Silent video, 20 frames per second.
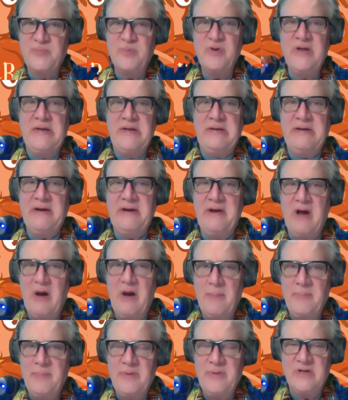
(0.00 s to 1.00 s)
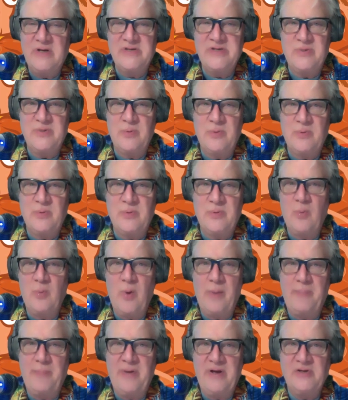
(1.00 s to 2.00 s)
printed up because there were no
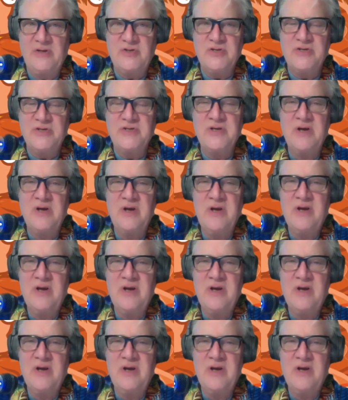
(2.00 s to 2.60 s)
web pages,